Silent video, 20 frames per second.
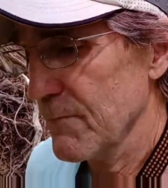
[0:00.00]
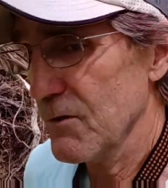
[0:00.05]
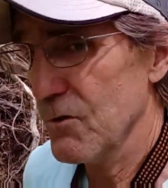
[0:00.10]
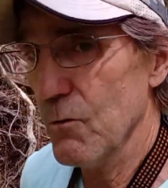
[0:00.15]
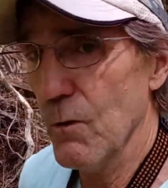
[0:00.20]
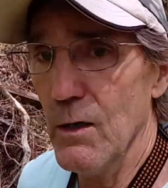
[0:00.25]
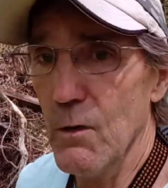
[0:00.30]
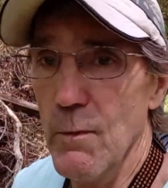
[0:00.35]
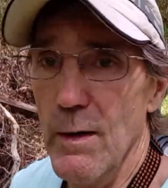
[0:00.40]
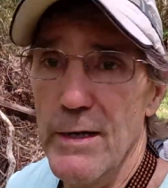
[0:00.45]

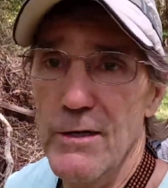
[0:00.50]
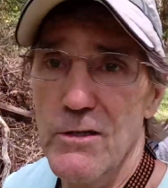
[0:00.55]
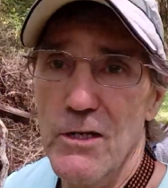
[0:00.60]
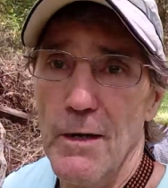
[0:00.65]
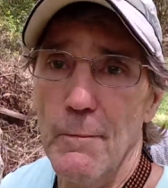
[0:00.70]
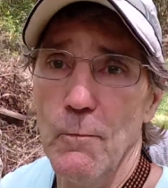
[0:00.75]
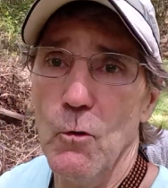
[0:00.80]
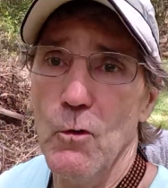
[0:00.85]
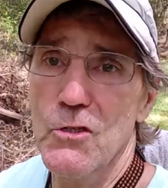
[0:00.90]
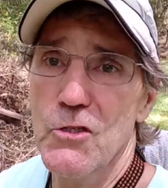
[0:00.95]
So anyway,
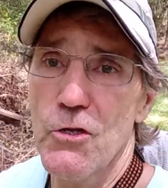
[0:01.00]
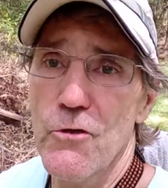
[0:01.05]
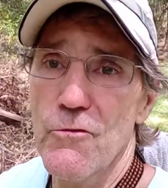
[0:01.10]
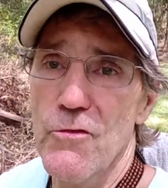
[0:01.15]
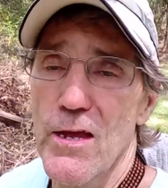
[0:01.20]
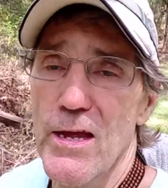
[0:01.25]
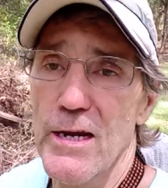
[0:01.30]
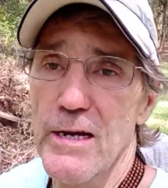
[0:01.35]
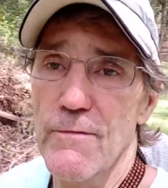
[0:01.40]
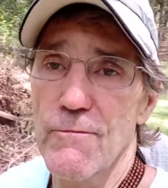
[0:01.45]
tell me what you
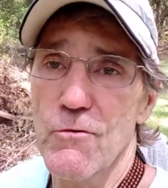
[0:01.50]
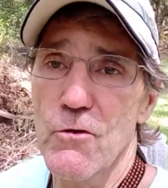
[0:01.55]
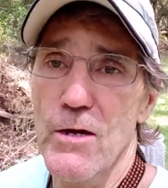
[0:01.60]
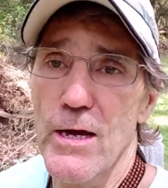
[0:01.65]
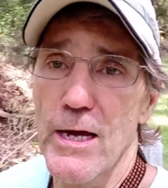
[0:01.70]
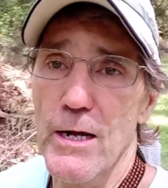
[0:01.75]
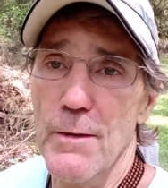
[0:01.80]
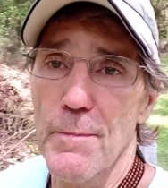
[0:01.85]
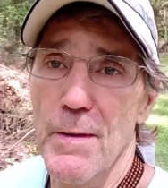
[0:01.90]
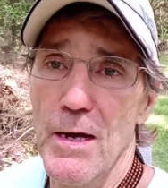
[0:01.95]
think. If you
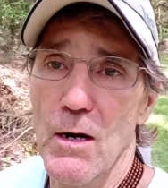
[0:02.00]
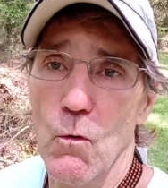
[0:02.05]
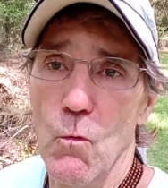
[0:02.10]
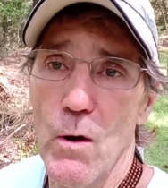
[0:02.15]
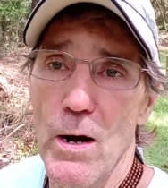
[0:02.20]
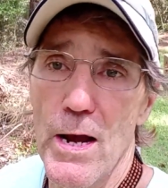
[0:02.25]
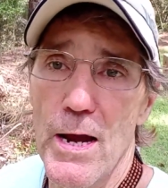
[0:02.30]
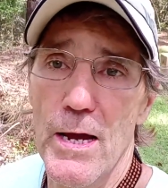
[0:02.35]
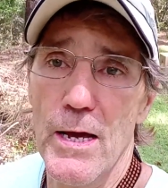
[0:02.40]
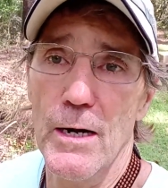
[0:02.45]
got a better
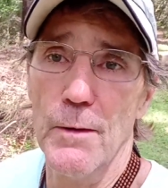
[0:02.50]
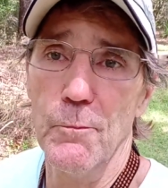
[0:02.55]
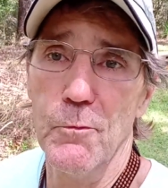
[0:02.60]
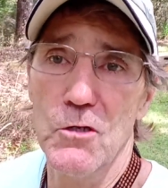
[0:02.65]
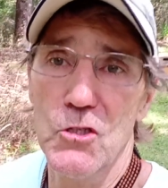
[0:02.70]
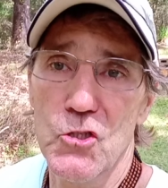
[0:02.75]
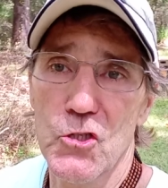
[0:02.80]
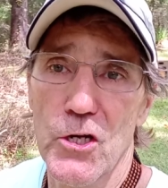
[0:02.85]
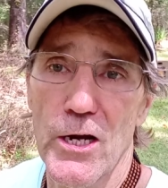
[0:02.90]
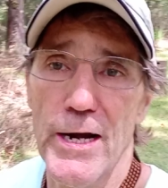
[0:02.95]
way, I'd
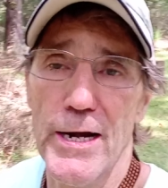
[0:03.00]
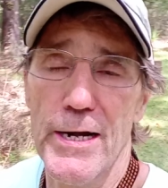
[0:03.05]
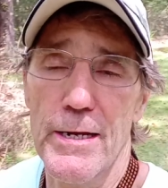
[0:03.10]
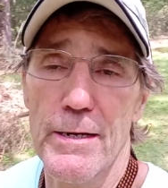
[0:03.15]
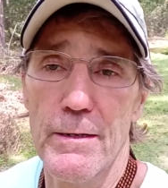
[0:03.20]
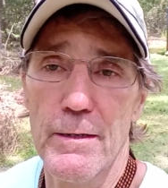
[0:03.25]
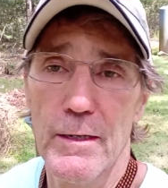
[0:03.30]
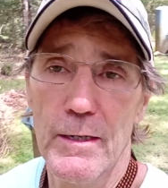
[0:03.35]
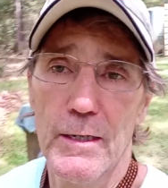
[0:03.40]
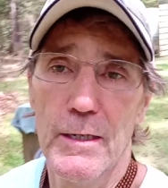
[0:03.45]
appreciate
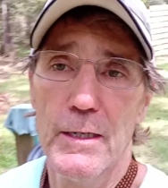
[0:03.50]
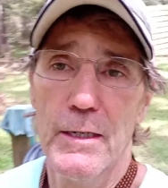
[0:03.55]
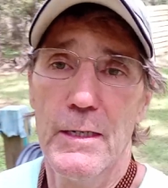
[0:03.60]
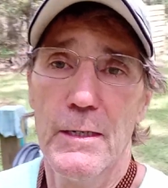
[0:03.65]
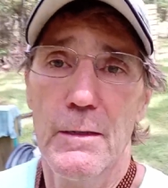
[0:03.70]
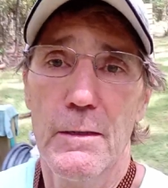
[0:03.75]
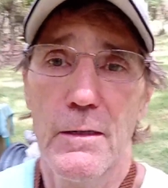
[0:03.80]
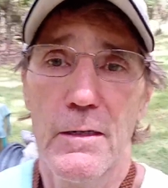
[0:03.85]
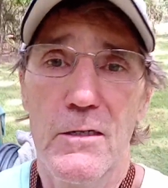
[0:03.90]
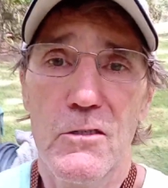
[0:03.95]
it.
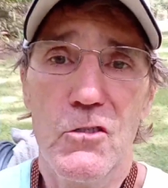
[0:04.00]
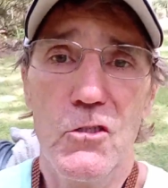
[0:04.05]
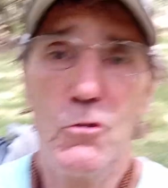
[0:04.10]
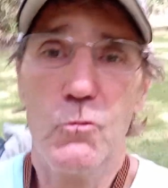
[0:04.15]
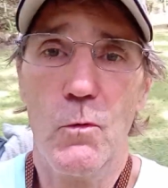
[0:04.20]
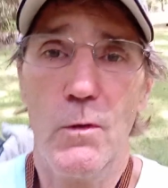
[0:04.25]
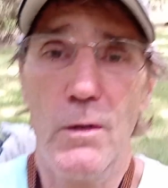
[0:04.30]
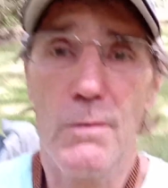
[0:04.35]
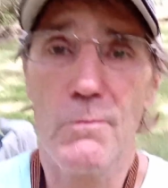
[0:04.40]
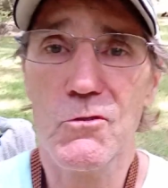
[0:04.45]
This
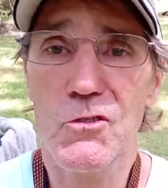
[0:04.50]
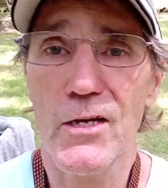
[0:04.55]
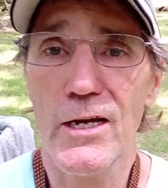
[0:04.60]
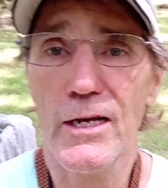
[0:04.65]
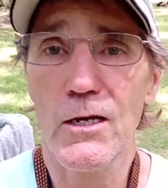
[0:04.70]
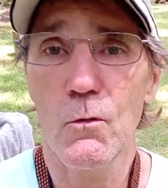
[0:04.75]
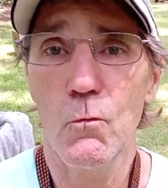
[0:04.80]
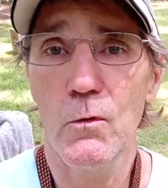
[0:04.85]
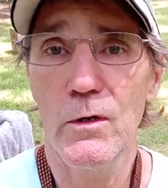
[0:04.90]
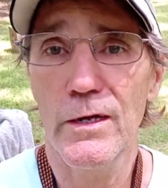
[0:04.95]
is what I'm
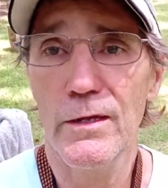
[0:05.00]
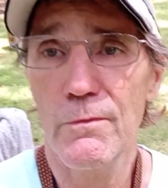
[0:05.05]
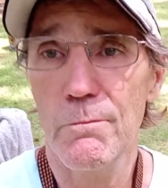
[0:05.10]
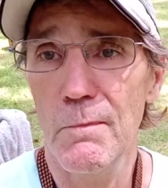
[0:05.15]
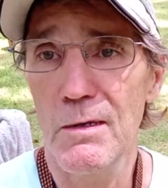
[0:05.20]
sticking with.